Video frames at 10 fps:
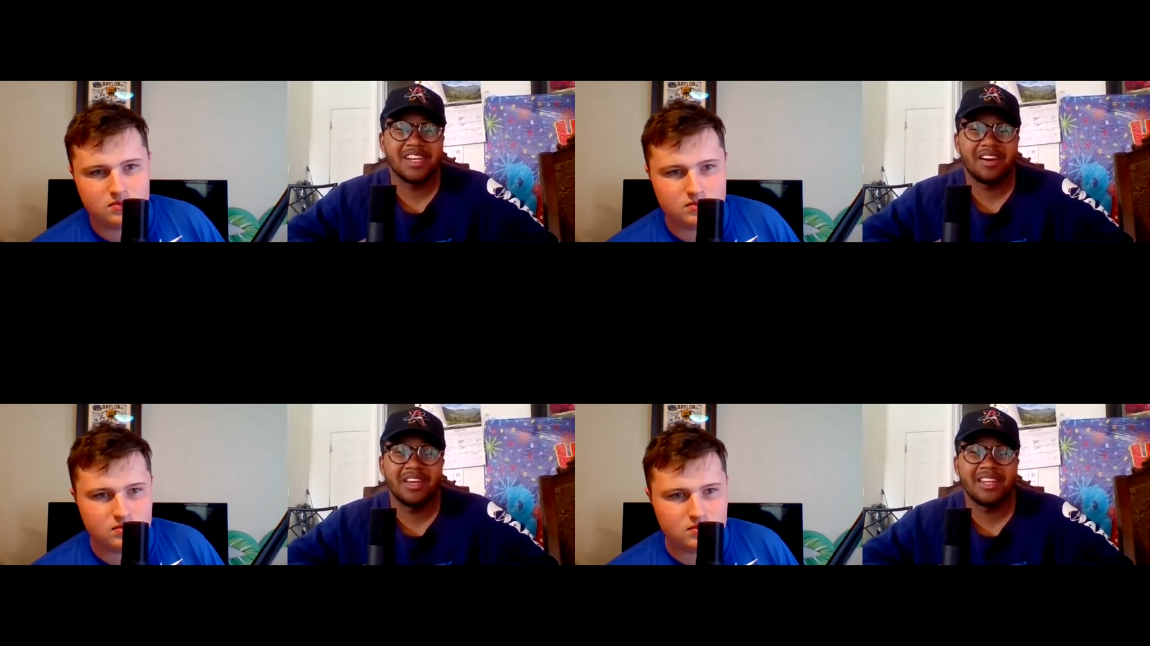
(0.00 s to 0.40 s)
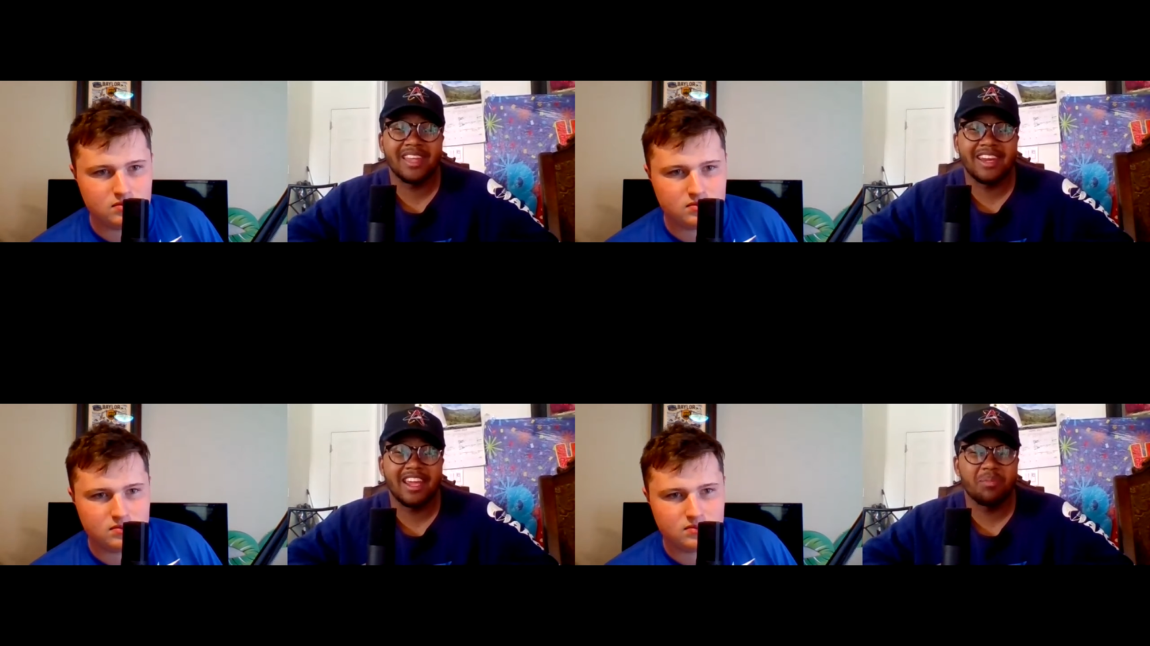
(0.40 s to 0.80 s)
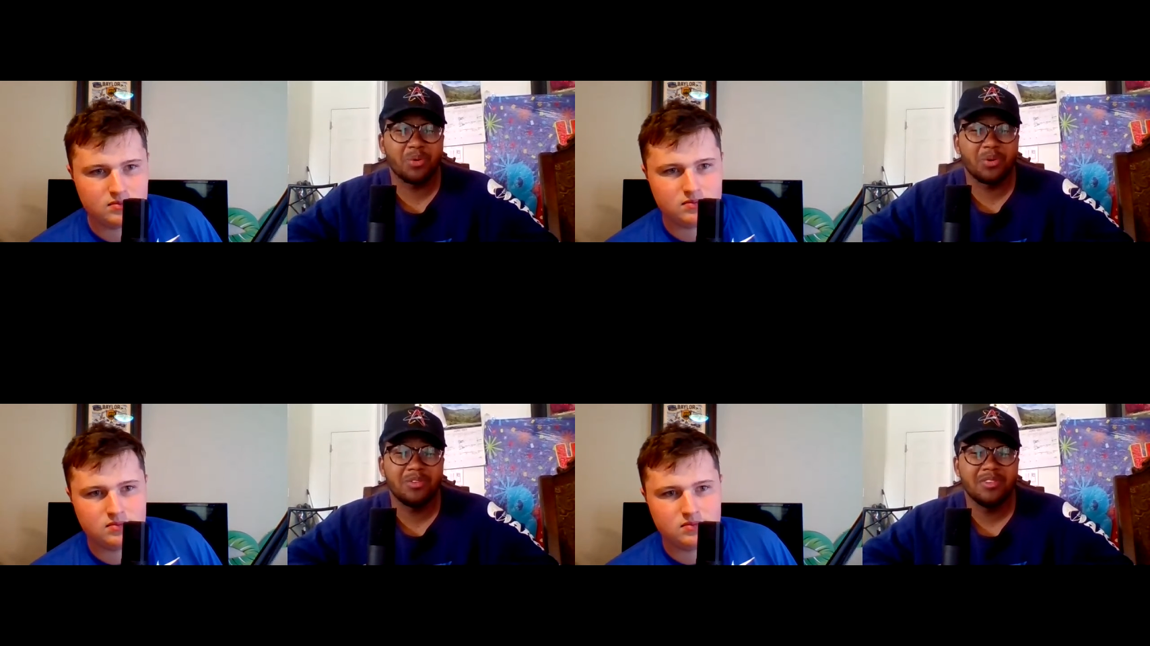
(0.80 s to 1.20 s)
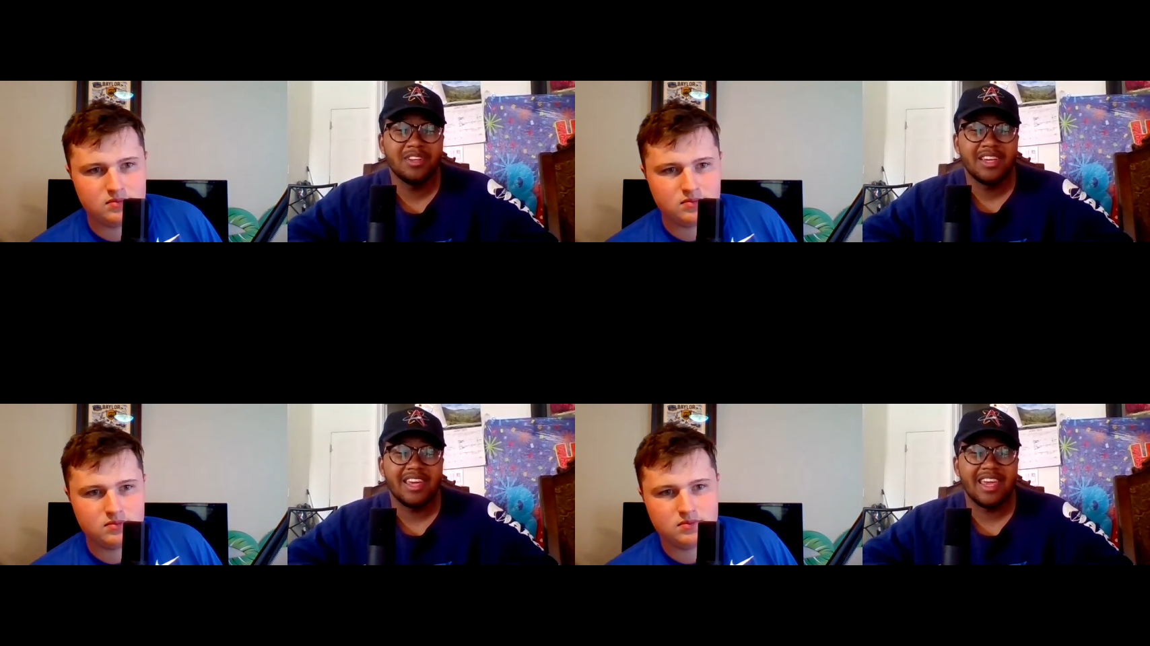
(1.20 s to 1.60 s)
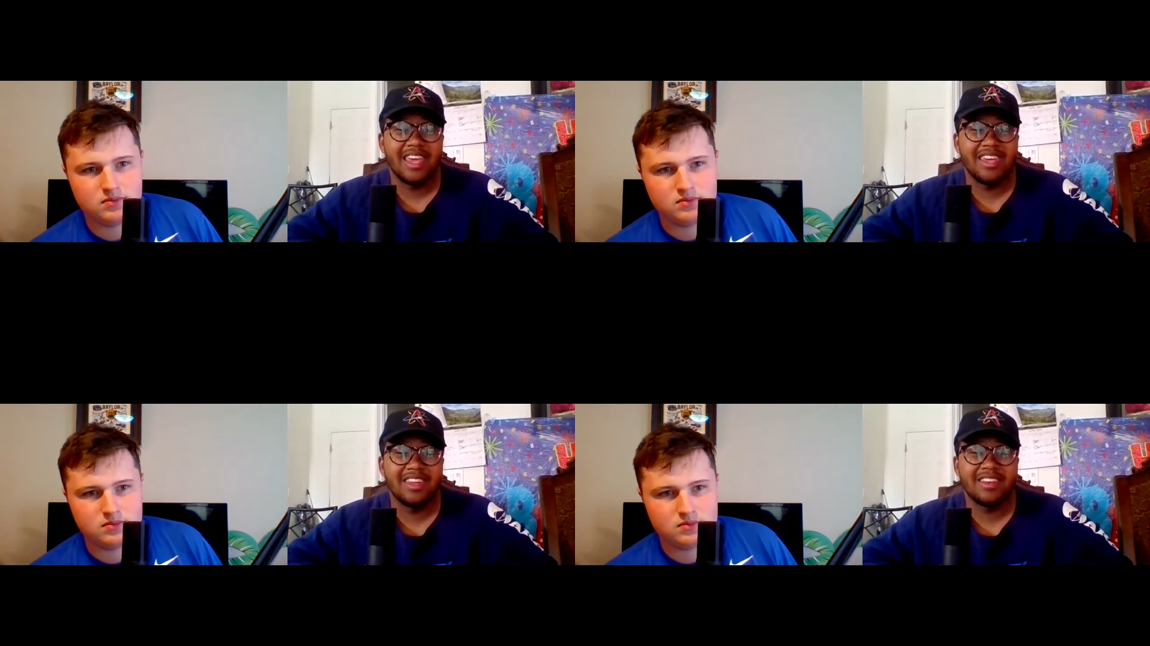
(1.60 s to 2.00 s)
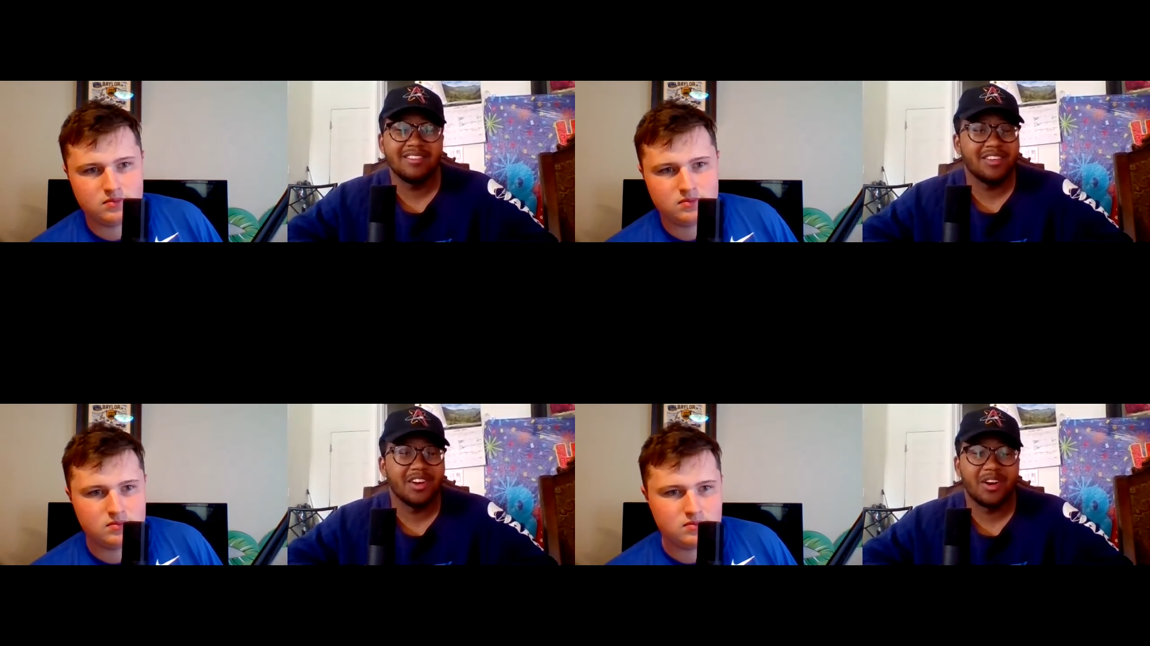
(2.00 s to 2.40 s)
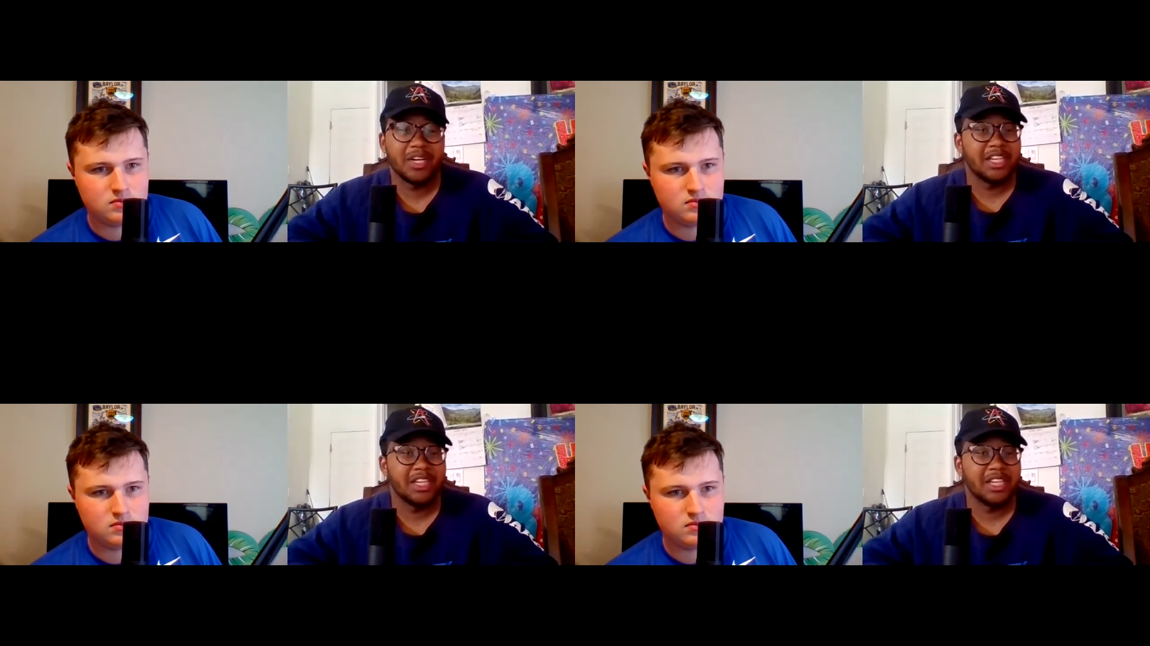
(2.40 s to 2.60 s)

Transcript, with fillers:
Speaker 1: sit out in late April, in you know,